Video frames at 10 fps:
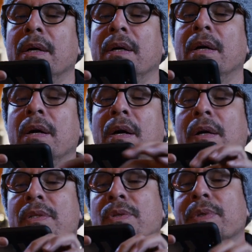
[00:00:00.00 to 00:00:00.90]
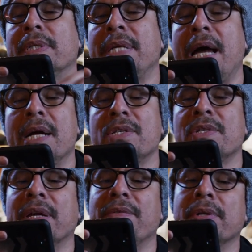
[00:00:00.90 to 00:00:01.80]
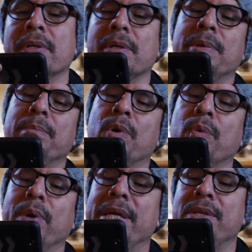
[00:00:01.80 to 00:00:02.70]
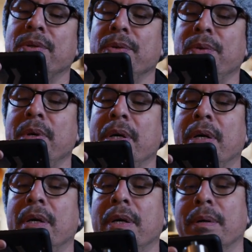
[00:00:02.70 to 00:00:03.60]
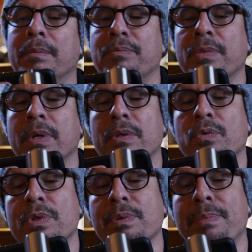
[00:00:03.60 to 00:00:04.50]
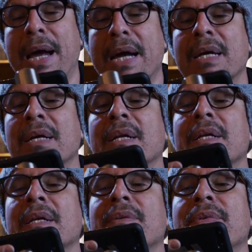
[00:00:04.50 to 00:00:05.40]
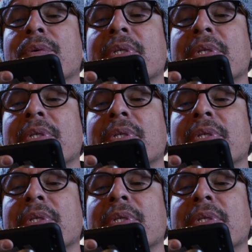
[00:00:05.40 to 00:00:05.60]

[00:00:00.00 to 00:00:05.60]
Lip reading: also attached to give it a little bit more weight too, towards the back, even though it's